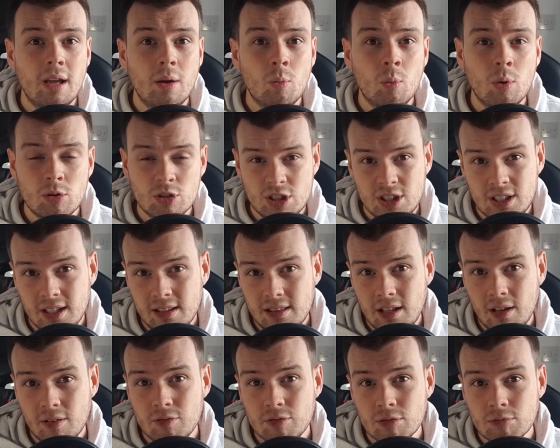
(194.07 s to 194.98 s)
we'll see a
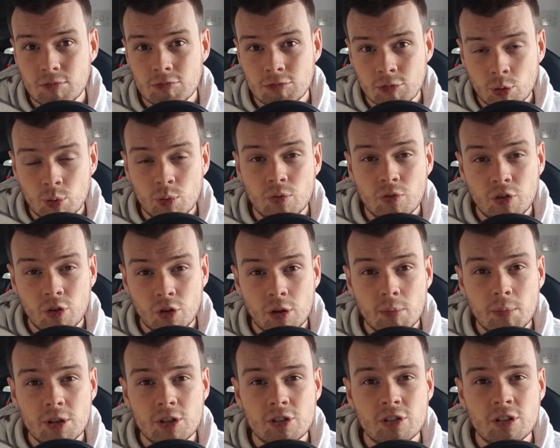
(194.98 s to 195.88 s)
different route for
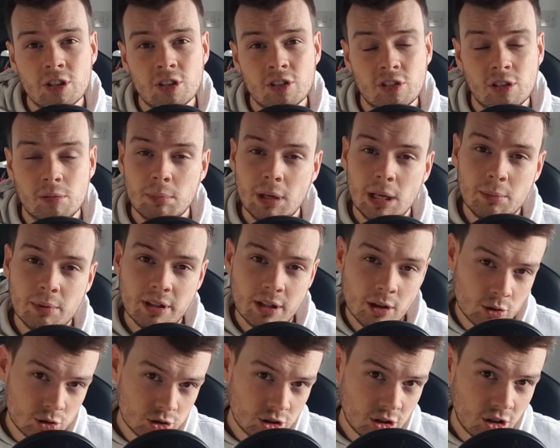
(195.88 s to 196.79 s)
the business, and maybe
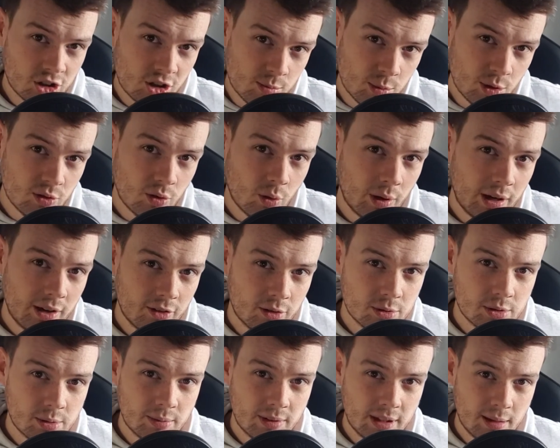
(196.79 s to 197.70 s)
they'll start to move away
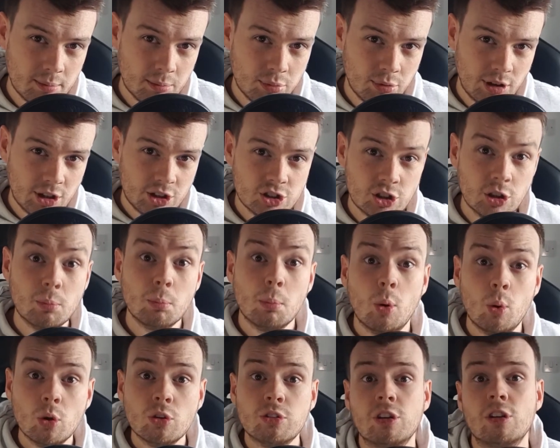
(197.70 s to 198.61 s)
from some of their bricks and
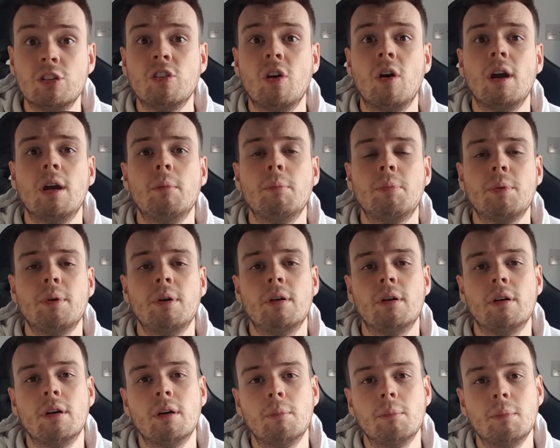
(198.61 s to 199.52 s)
mortar type
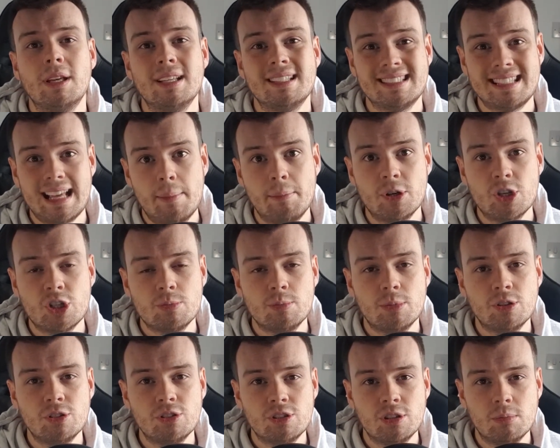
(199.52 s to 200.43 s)

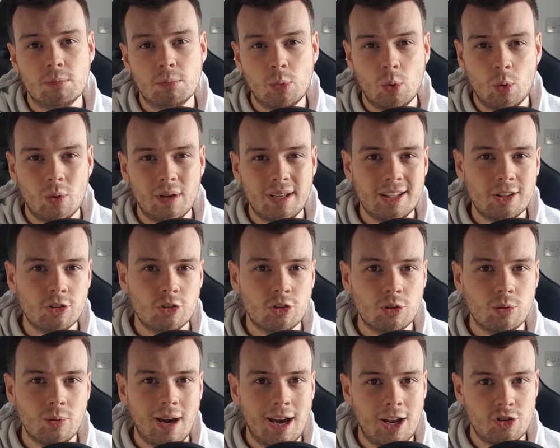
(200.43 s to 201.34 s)
establishments and more
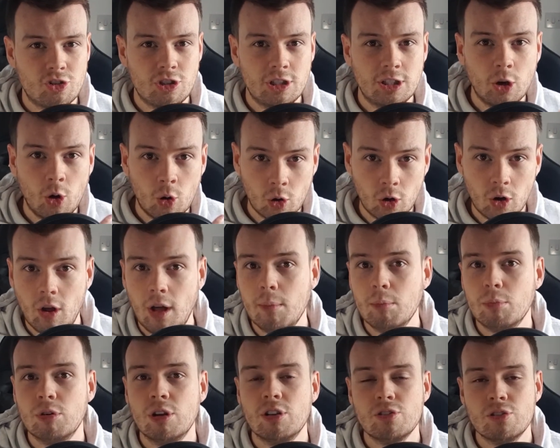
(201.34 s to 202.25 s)
into actually
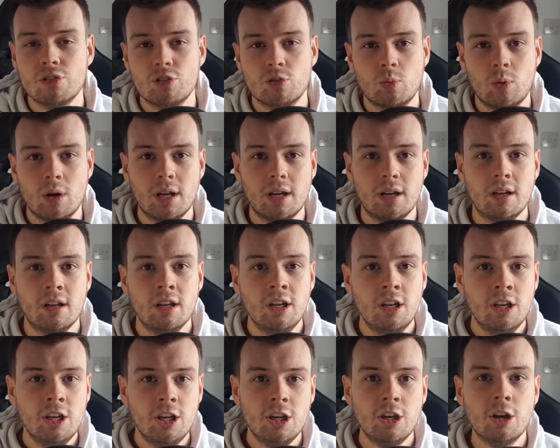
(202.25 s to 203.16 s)
online presence, where,
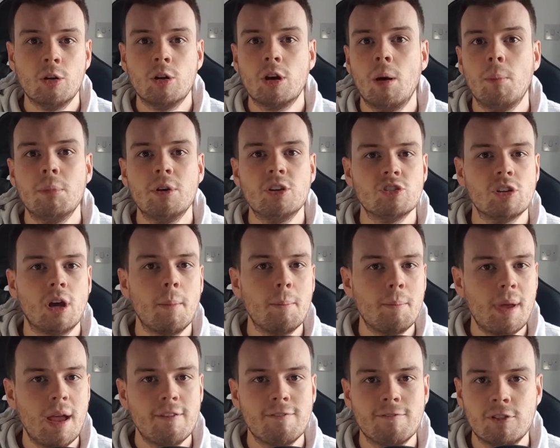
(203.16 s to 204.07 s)
you know, companies
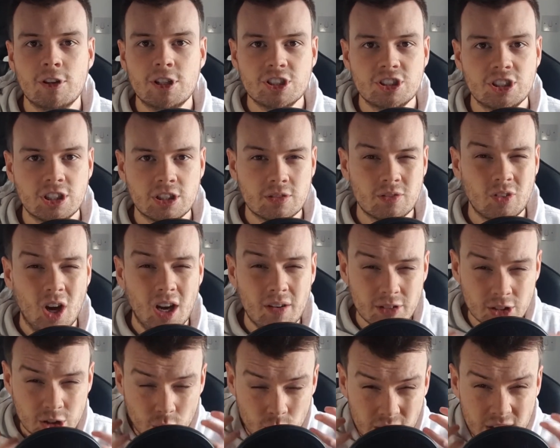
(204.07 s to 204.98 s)
like Bet365
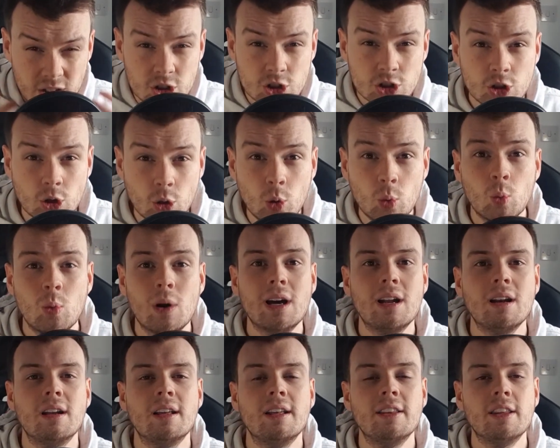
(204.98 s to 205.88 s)
are doing so
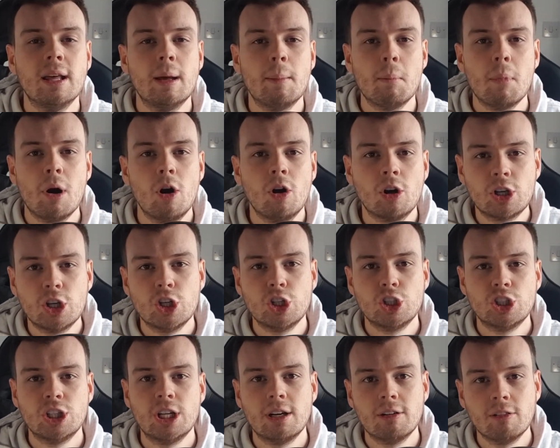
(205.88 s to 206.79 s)
well in their market
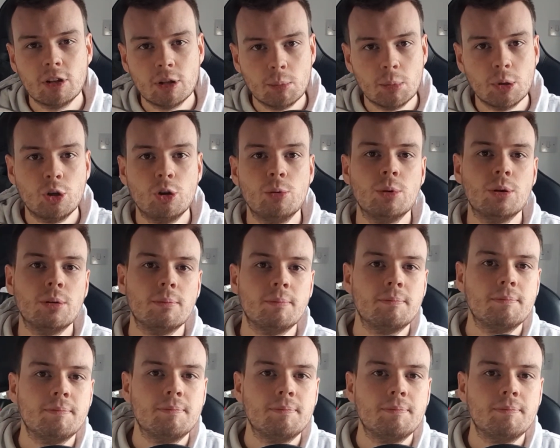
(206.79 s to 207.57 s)
share at the moment.